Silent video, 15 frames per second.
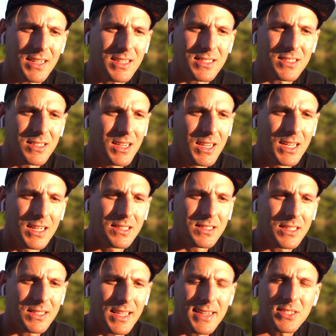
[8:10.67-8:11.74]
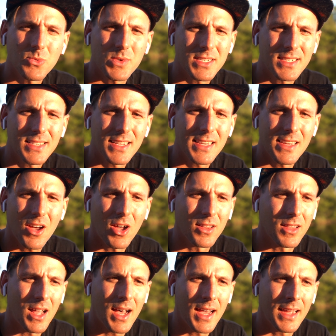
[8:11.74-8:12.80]
Because the things we see
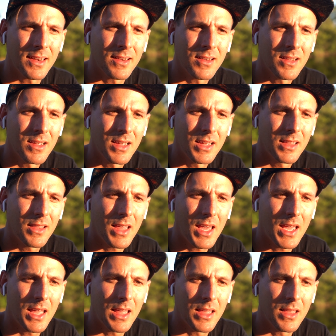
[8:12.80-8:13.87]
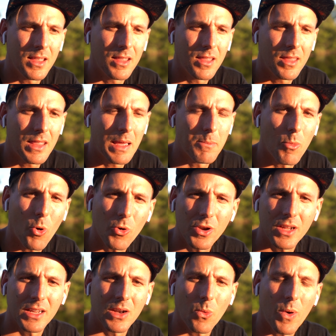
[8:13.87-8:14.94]
online, they mold
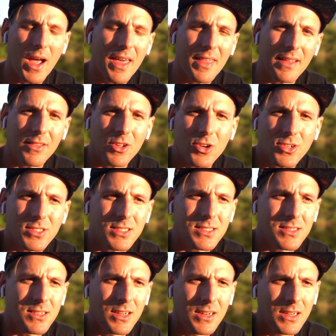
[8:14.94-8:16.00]
it in a way that looks